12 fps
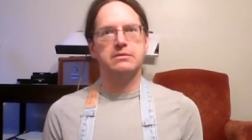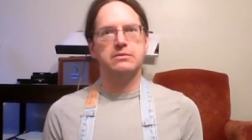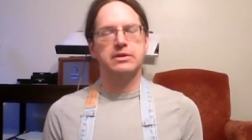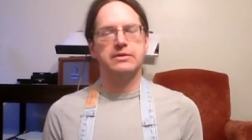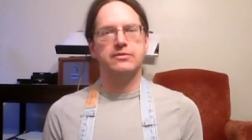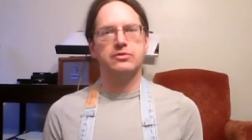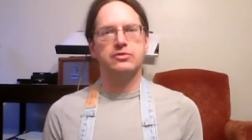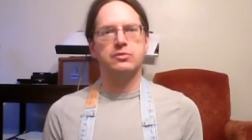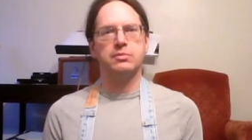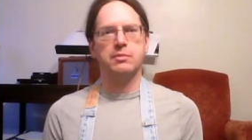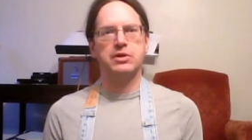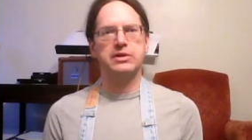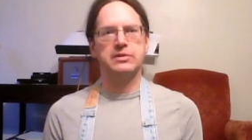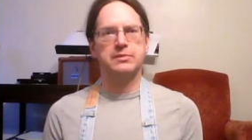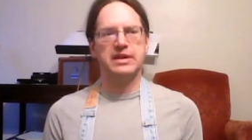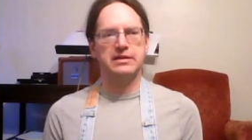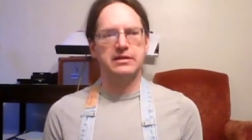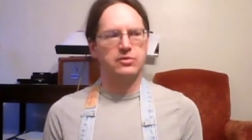when I first took my
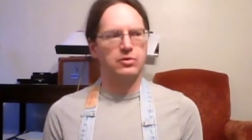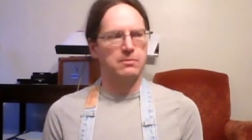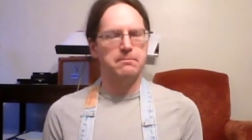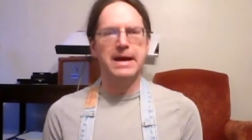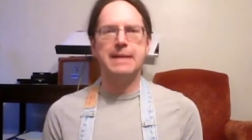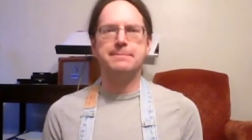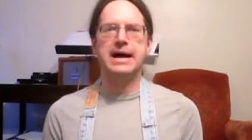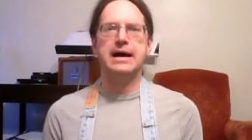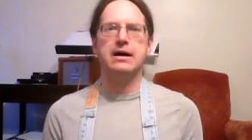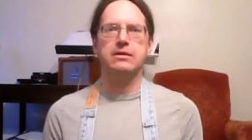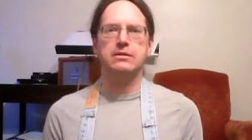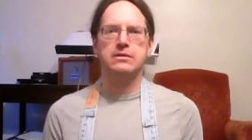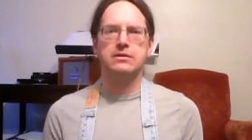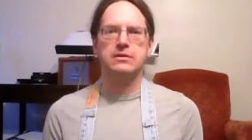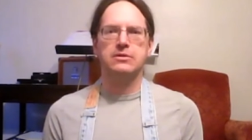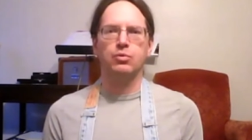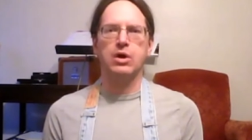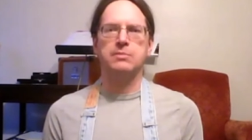precepts, I had to sort of map out
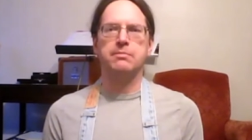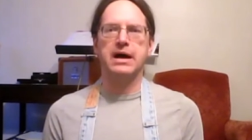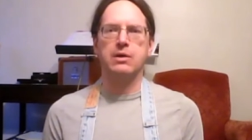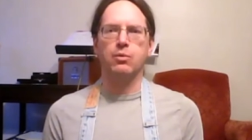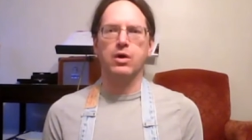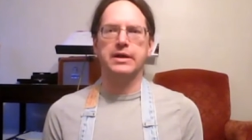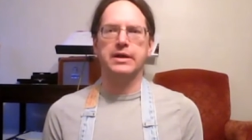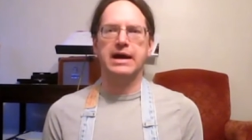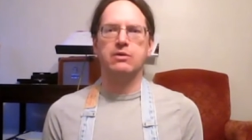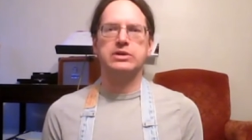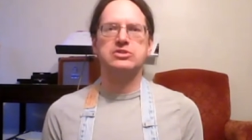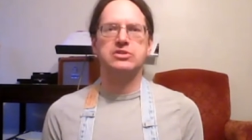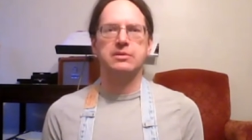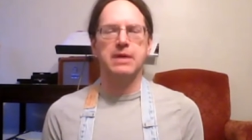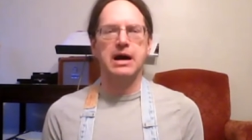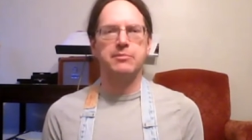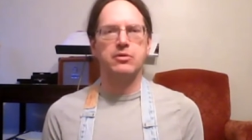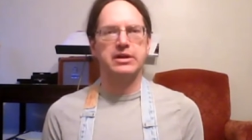one by one how each of them
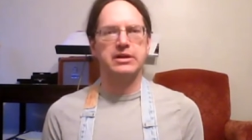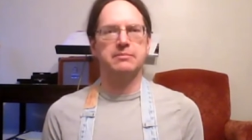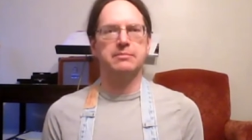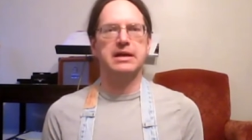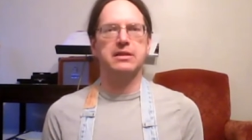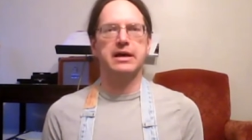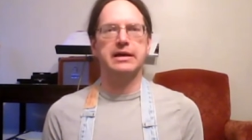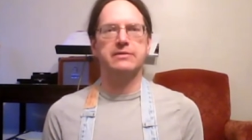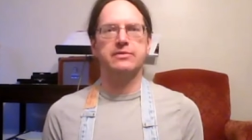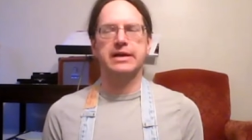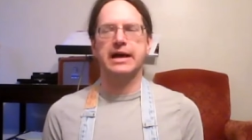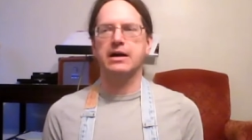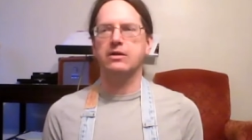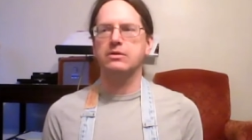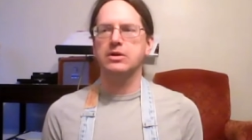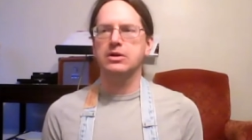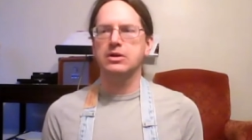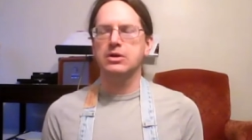operated in my life. Like,
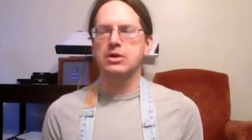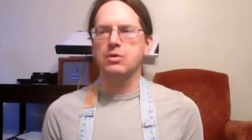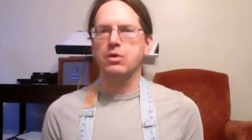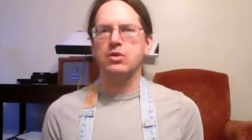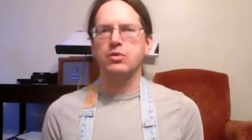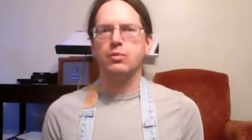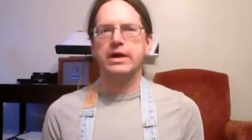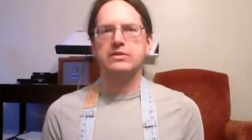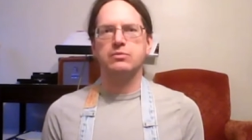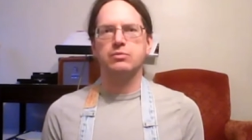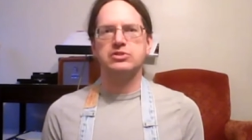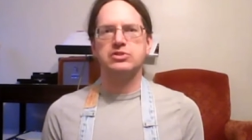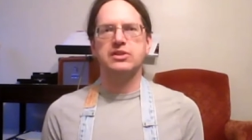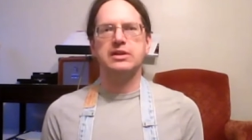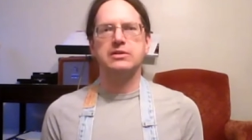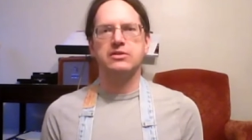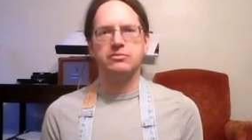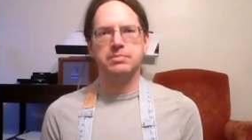how, what are the ways in which
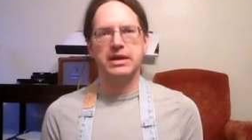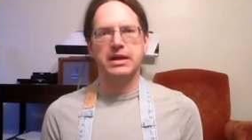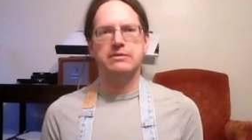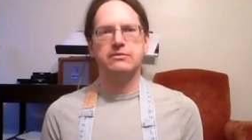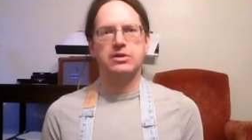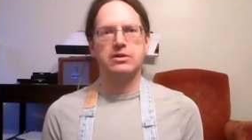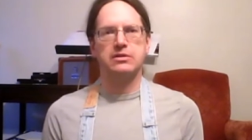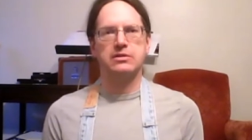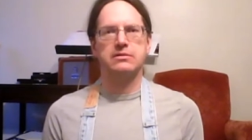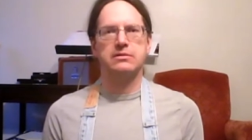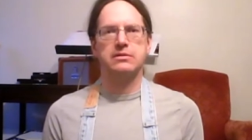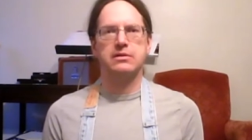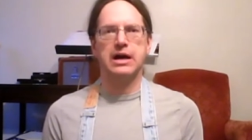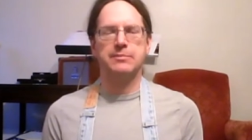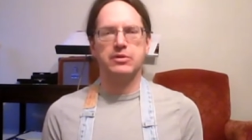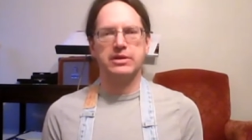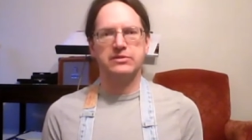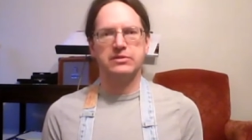addictive behavior
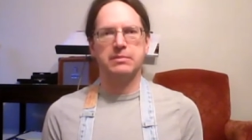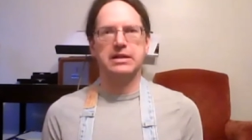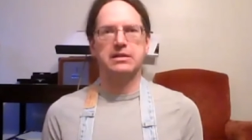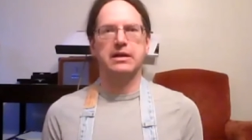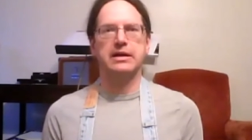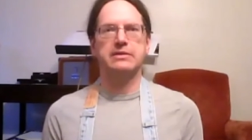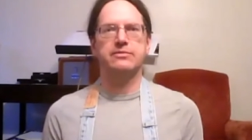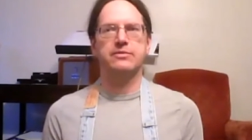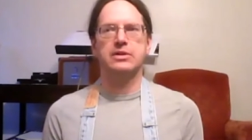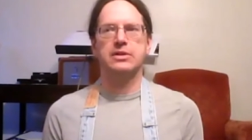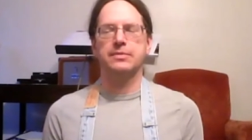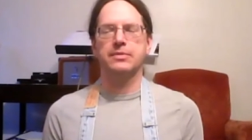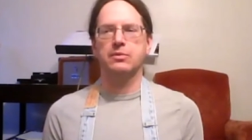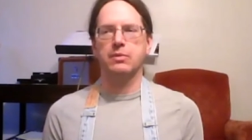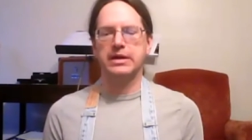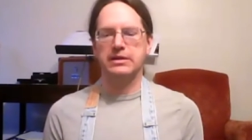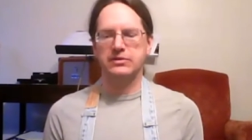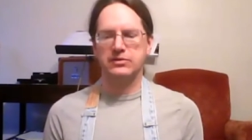operates in my life? The
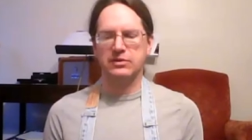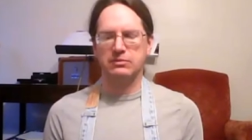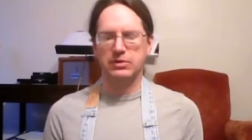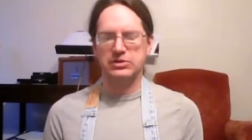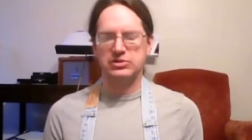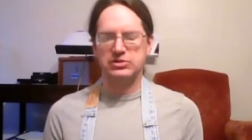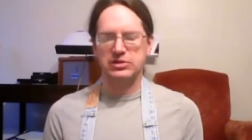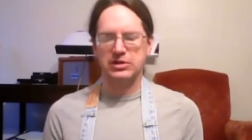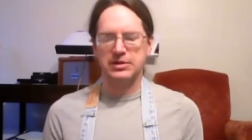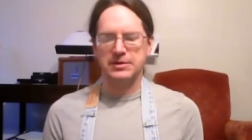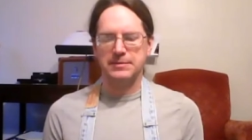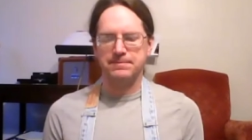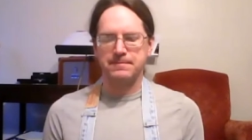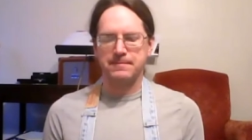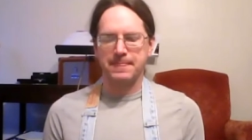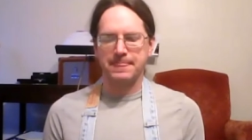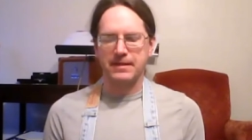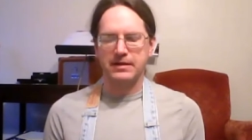ways in which
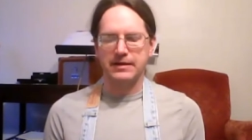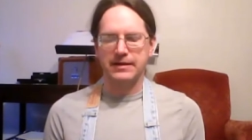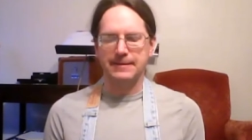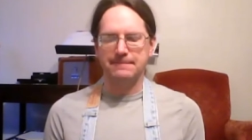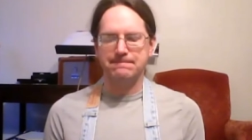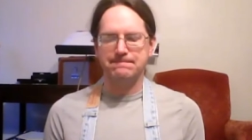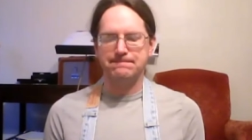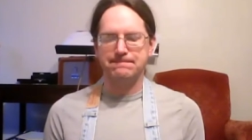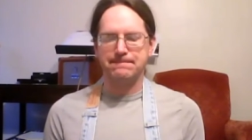um,